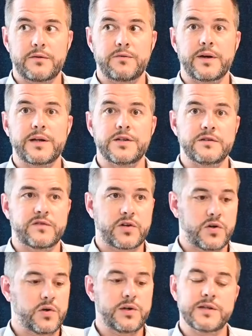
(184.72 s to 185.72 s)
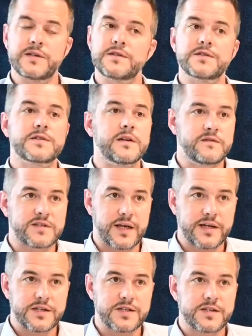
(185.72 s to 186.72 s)
range of colours, of
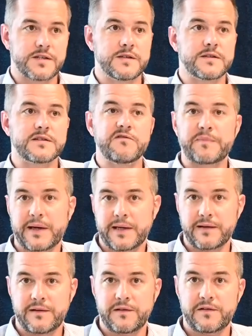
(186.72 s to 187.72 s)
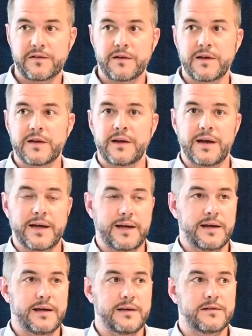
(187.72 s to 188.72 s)
textures, of patterns,
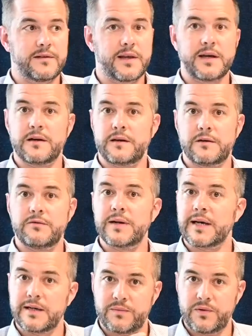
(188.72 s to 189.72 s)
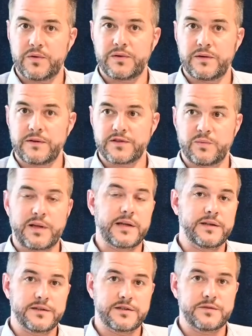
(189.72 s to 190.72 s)
and they are reliable
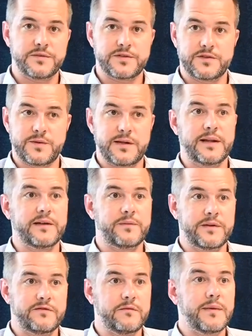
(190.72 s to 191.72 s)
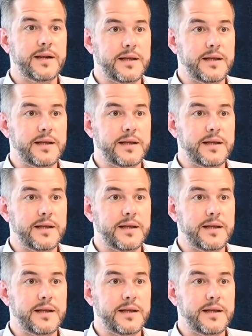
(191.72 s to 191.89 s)
suppliers to us as well and have been for many